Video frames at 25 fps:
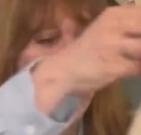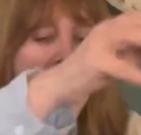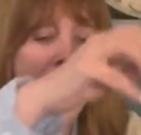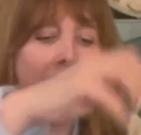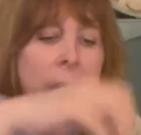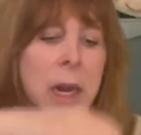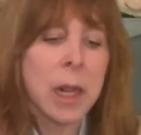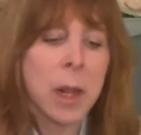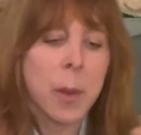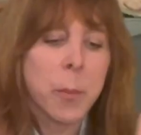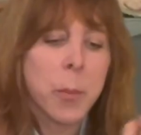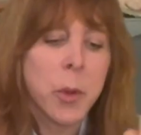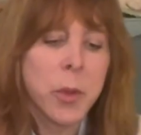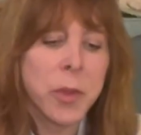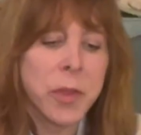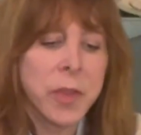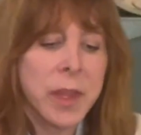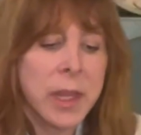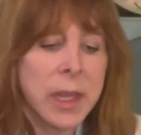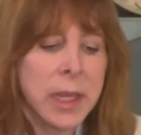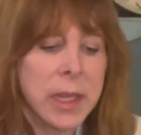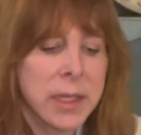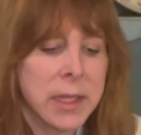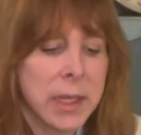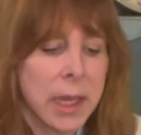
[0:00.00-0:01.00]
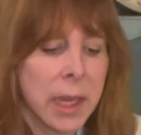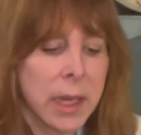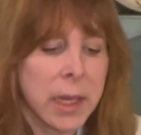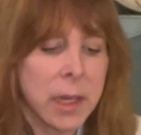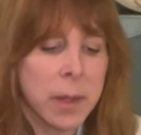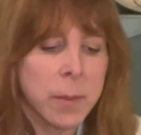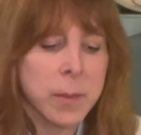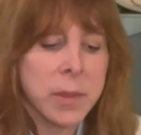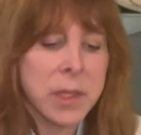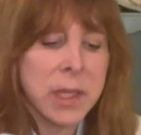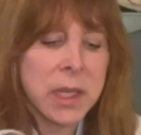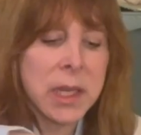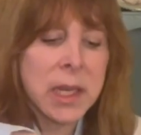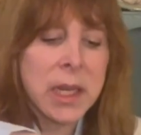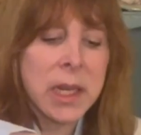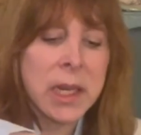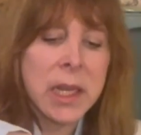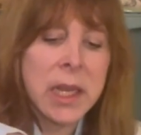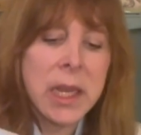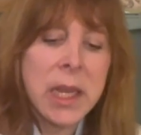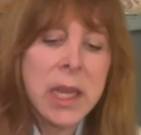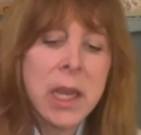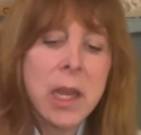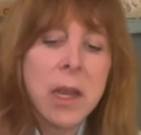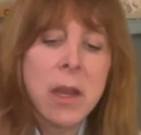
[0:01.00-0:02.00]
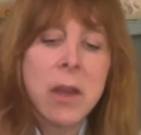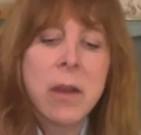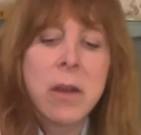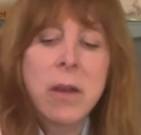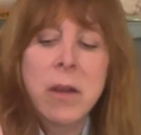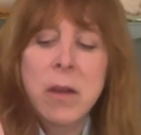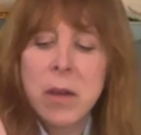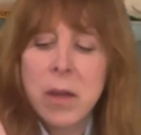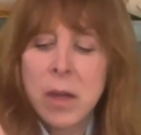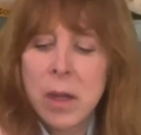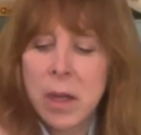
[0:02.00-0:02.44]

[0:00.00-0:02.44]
And I'll put these items in here.